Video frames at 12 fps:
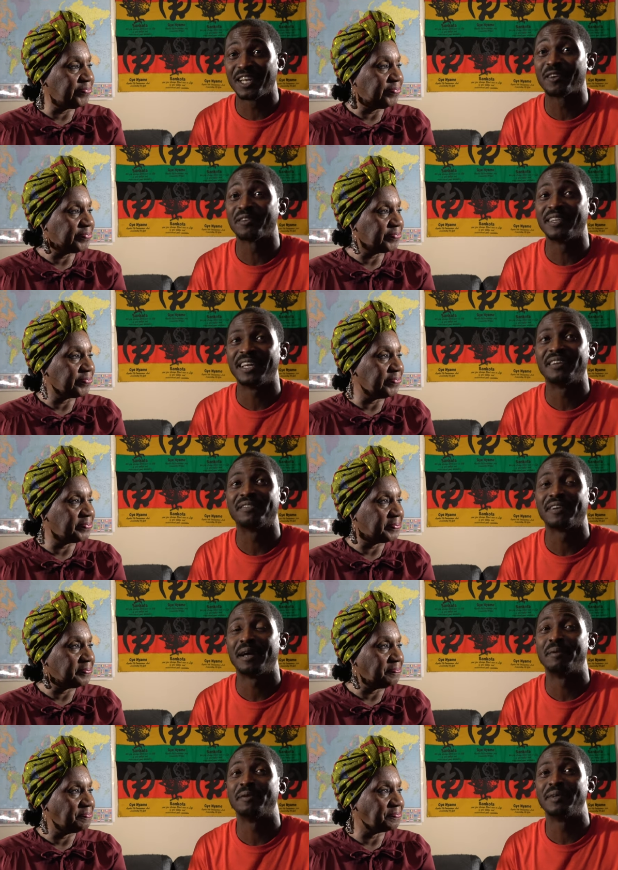Speaker 1: literally it,
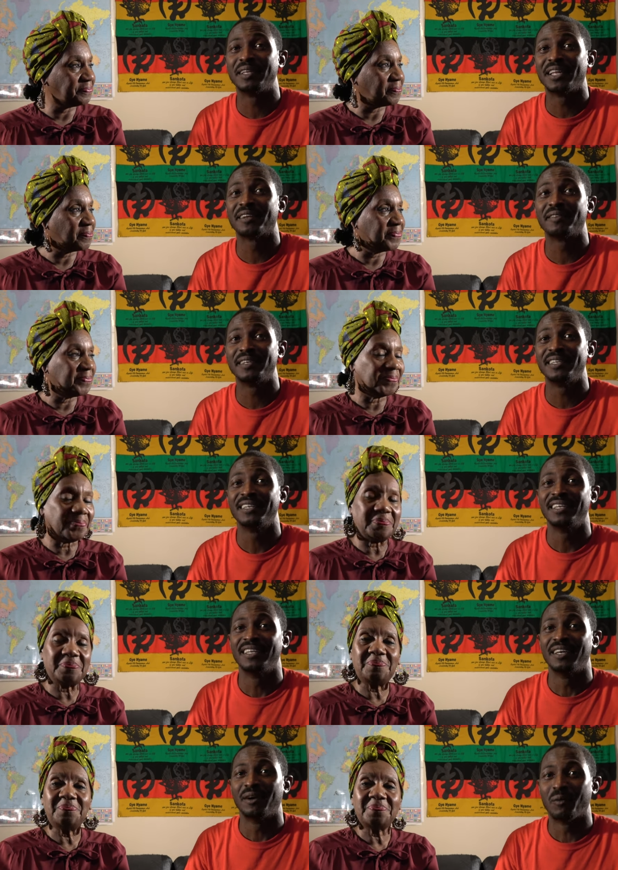family. We literally
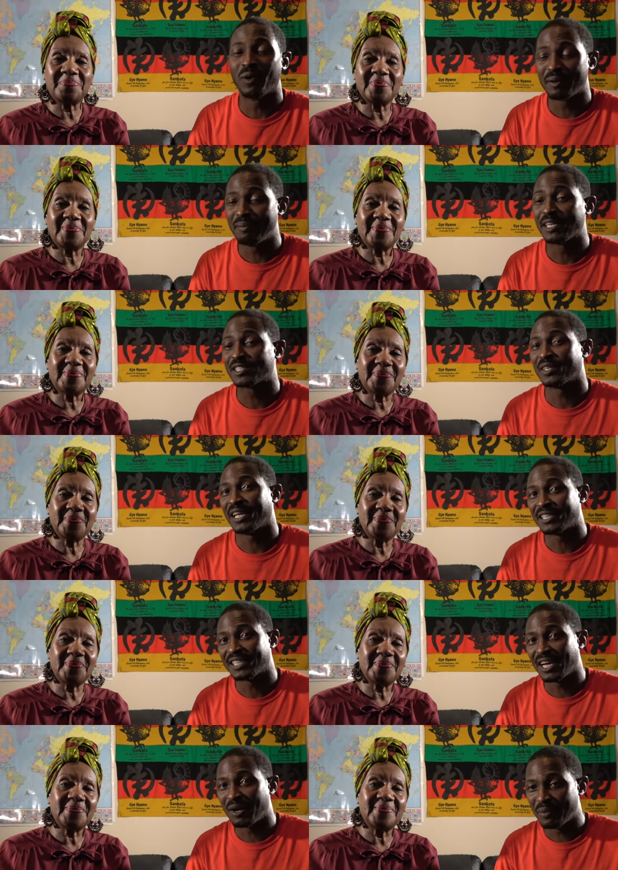want to make sure that
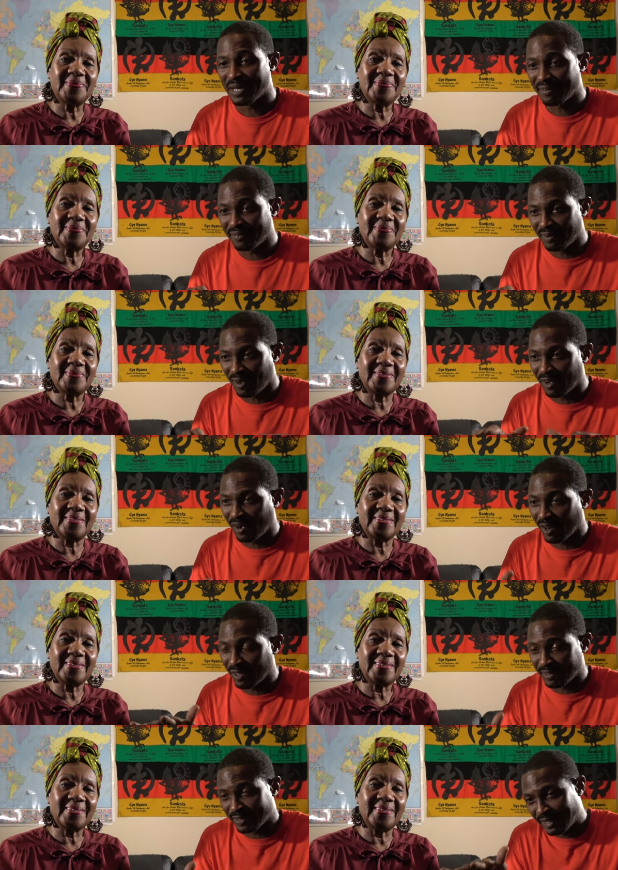uh, we have all
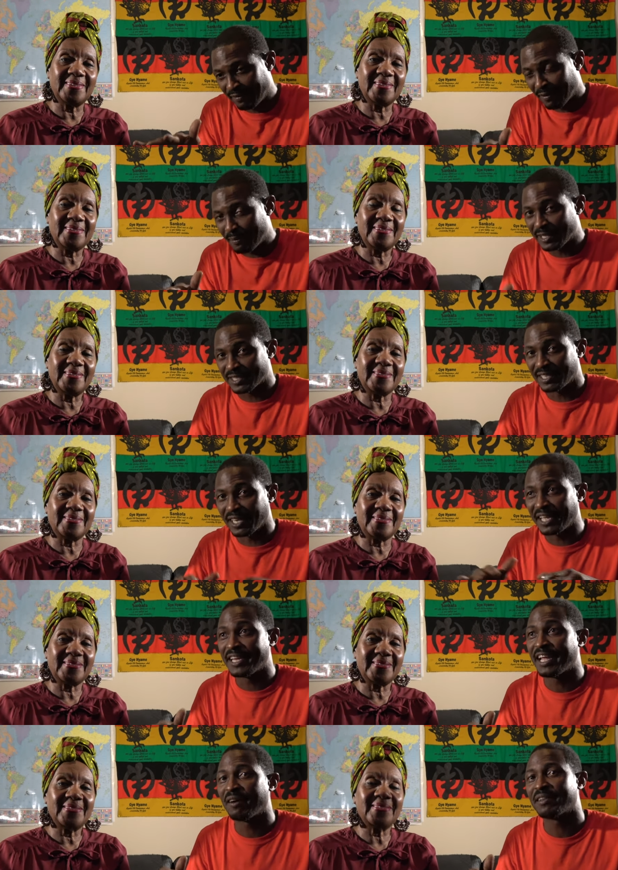our information laid
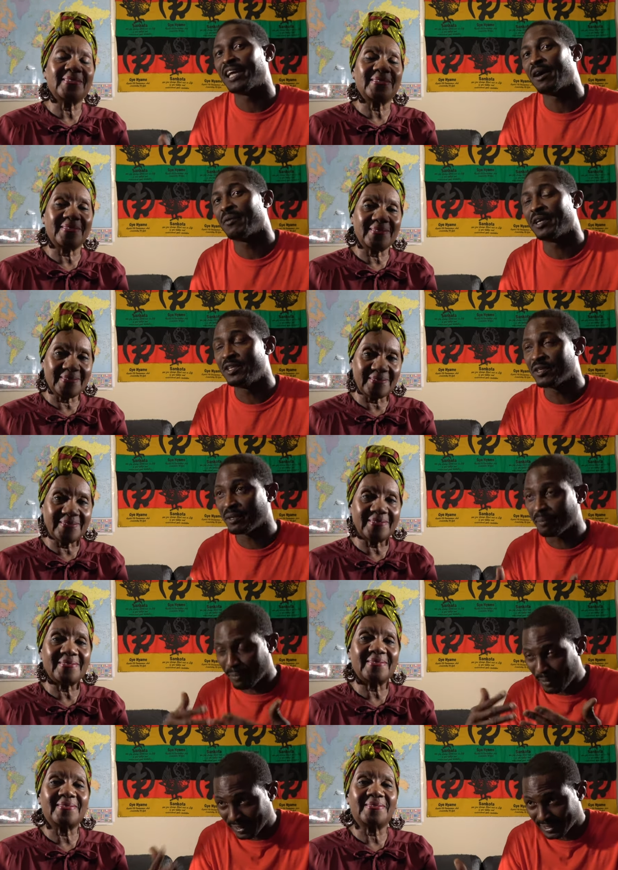out. That way you can
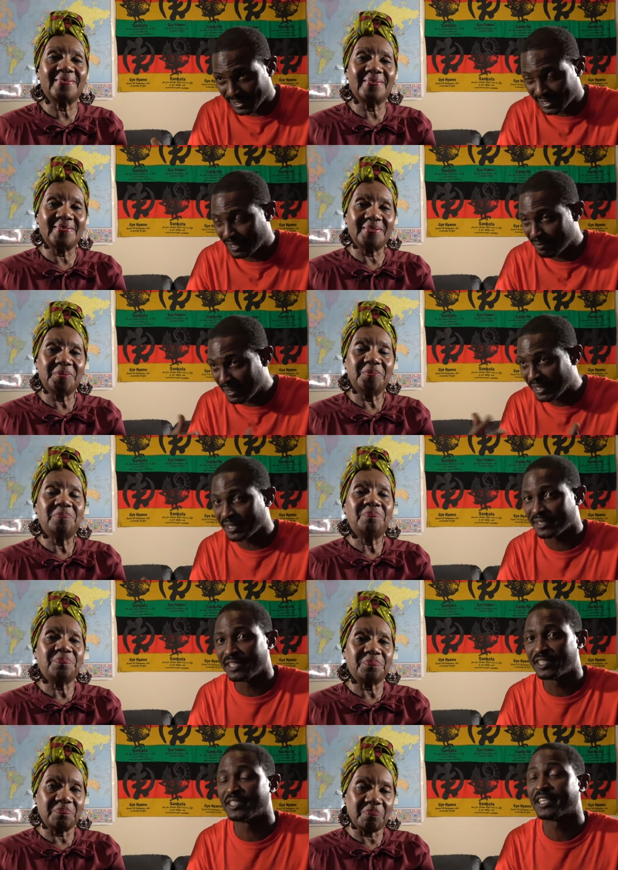process it, make
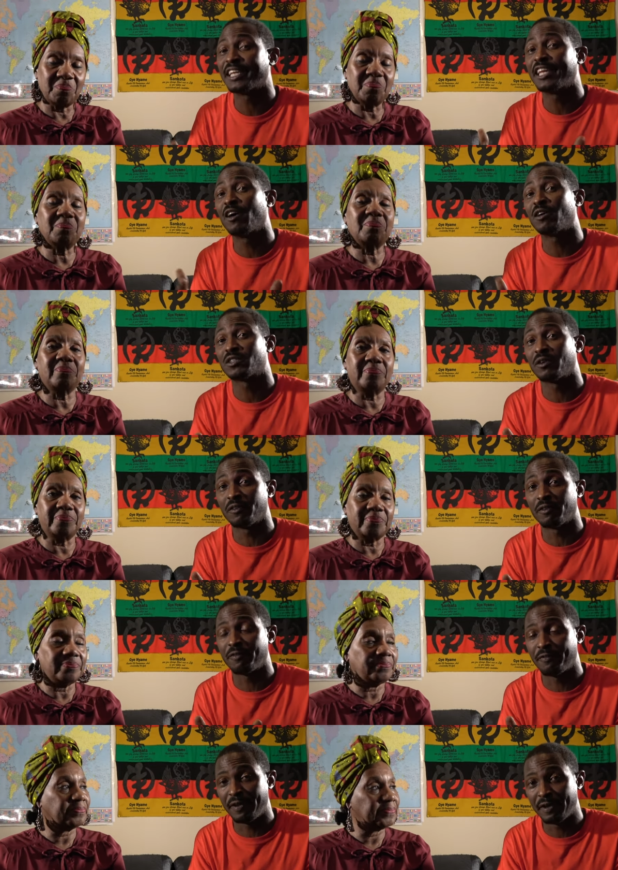decisions, and then mm -hmm. also
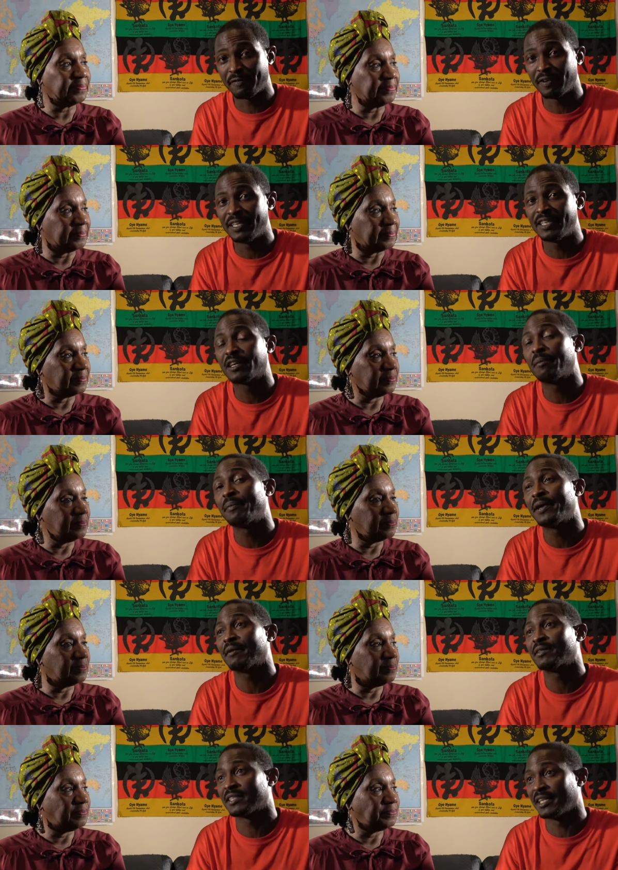fearfully compare
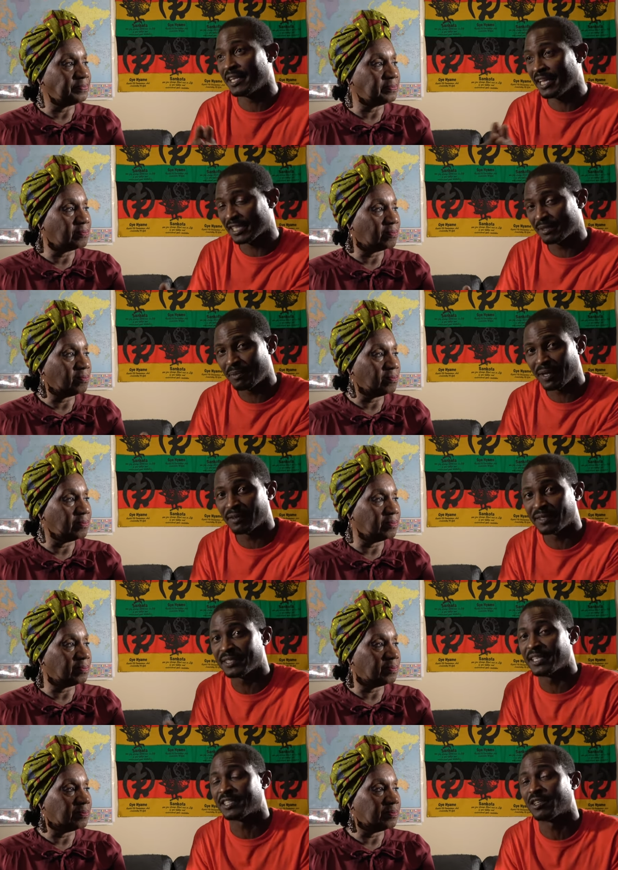it to the next brother or
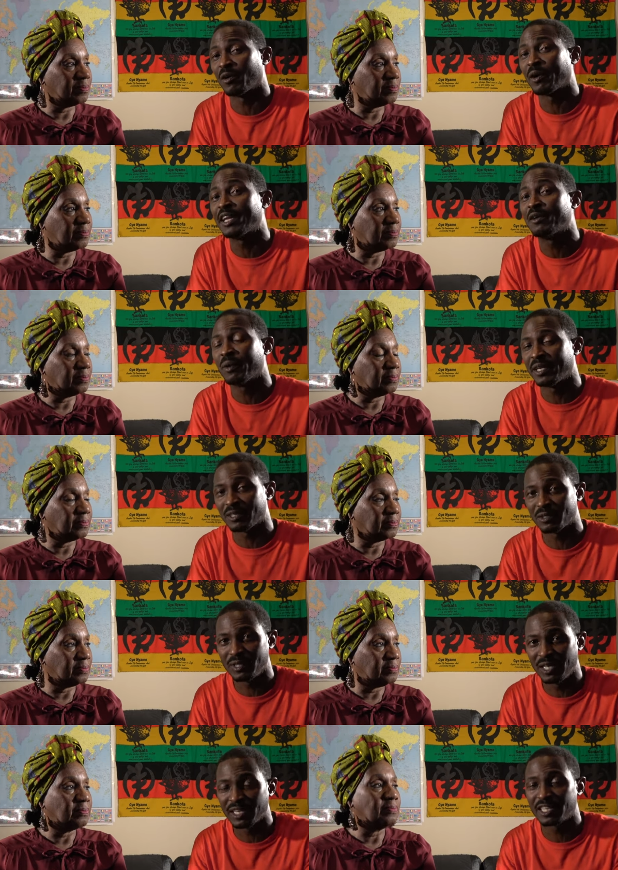sister or anyone else
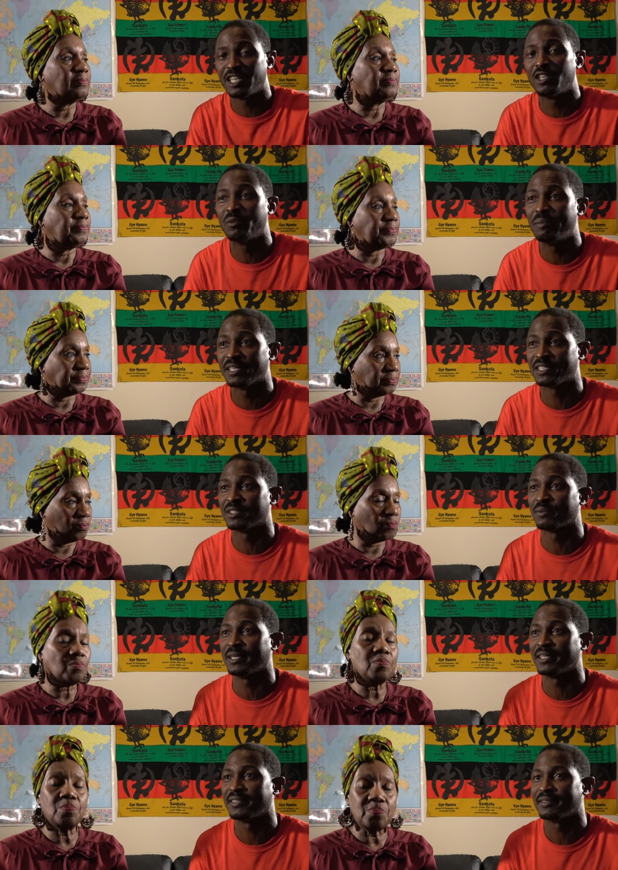you're looking to do business with.
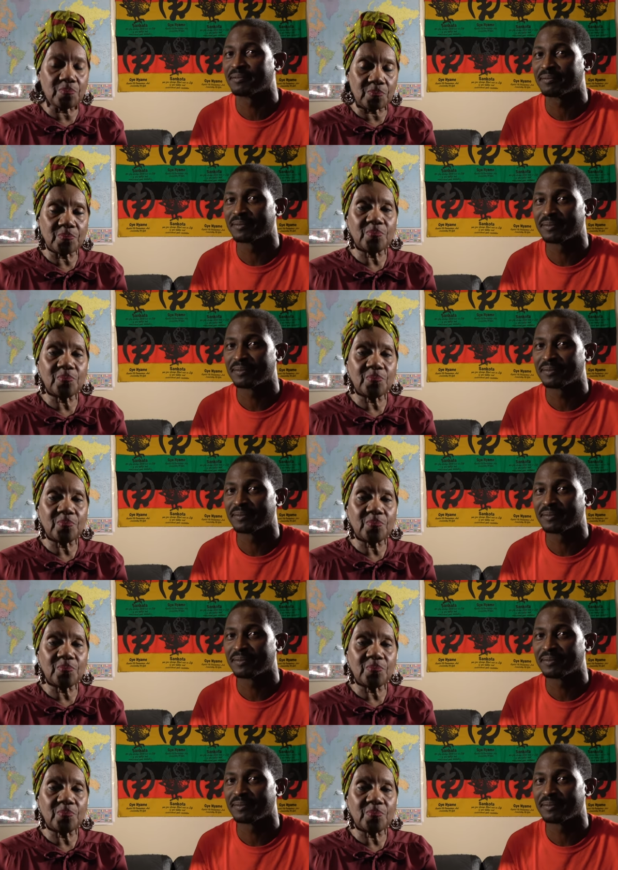Mm -hmm